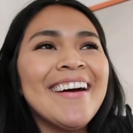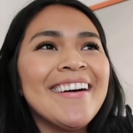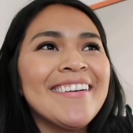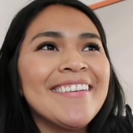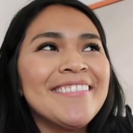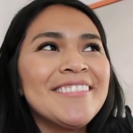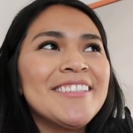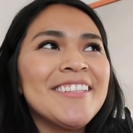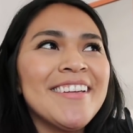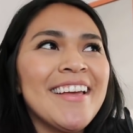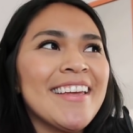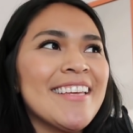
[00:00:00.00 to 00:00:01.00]
um,
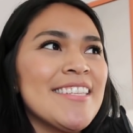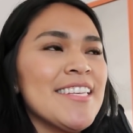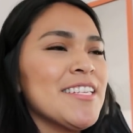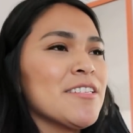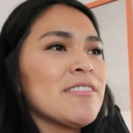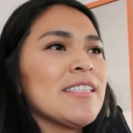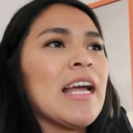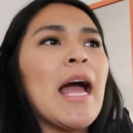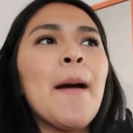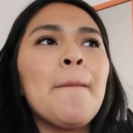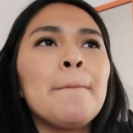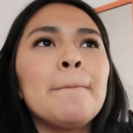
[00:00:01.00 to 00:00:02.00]
so like his teacher was like,
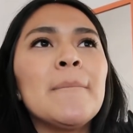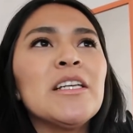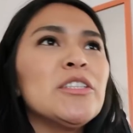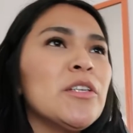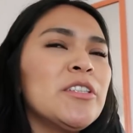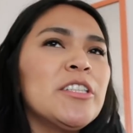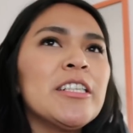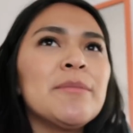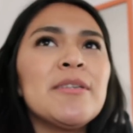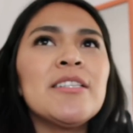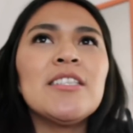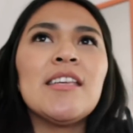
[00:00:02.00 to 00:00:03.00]
I'm so
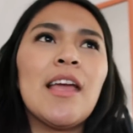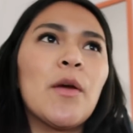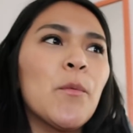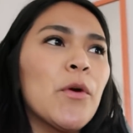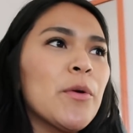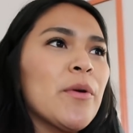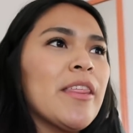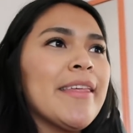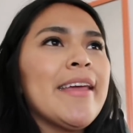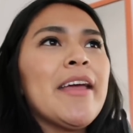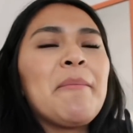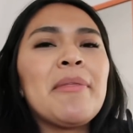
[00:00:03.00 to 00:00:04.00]
determined to like work with
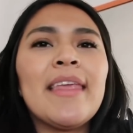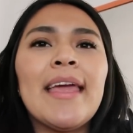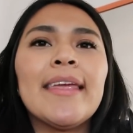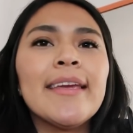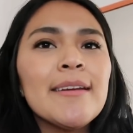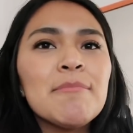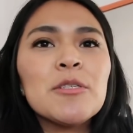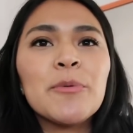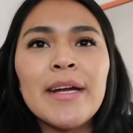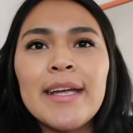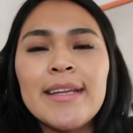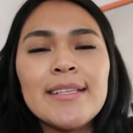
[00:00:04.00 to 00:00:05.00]
him and like get him to
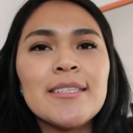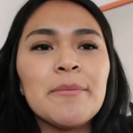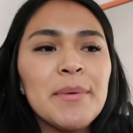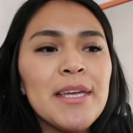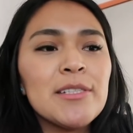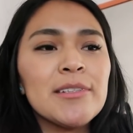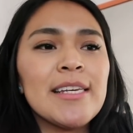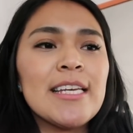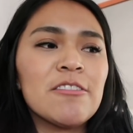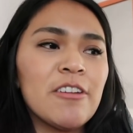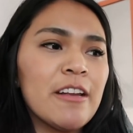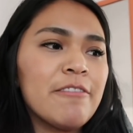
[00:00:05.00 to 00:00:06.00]
where he needs to be so that
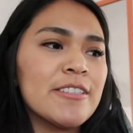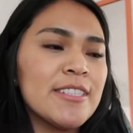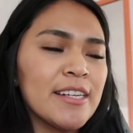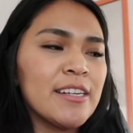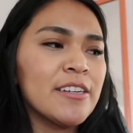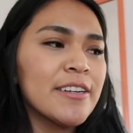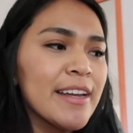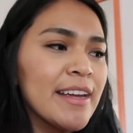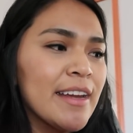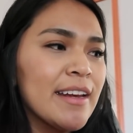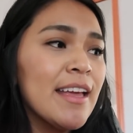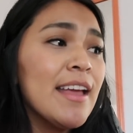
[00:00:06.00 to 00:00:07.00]
he's ready for second
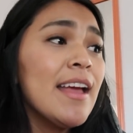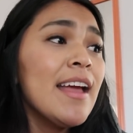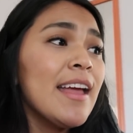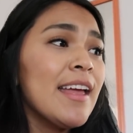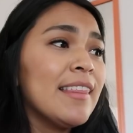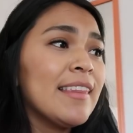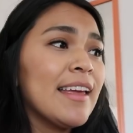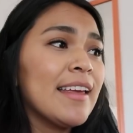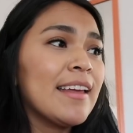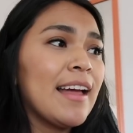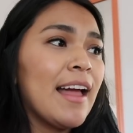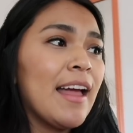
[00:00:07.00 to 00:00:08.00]
grade. And
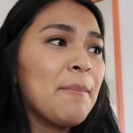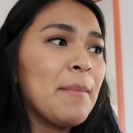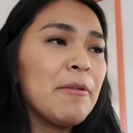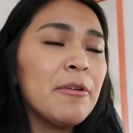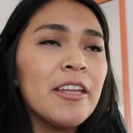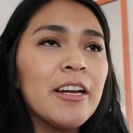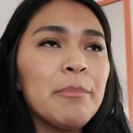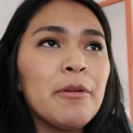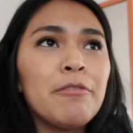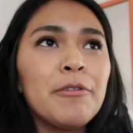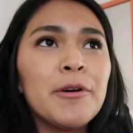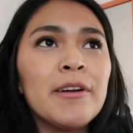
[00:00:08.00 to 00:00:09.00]
like I met with her
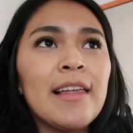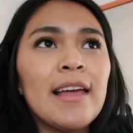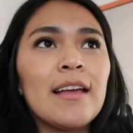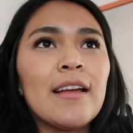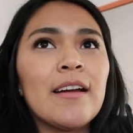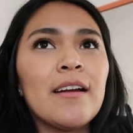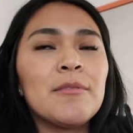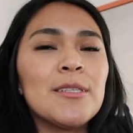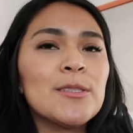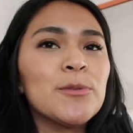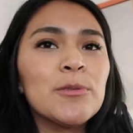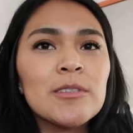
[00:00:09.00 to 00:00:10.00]
before like um,
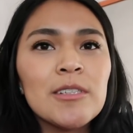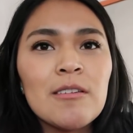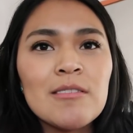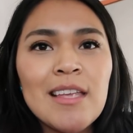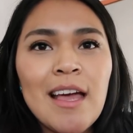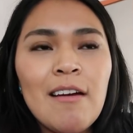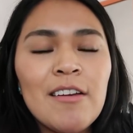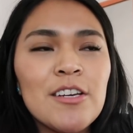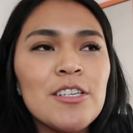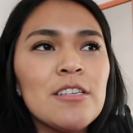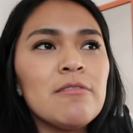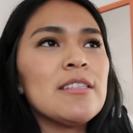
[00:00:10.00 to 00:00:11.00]
the school's closed down
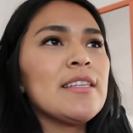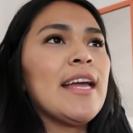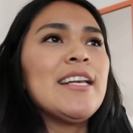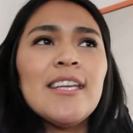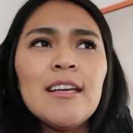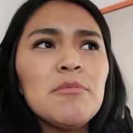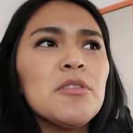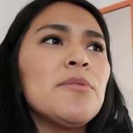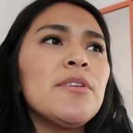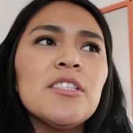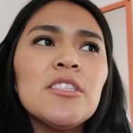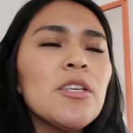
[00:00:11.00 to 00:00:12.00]
and she was like, Jacob's
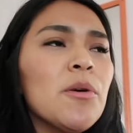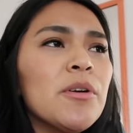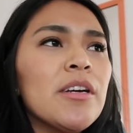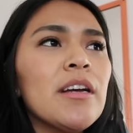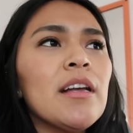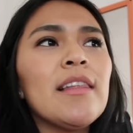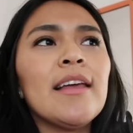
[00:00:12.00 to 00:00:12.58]
doing so good.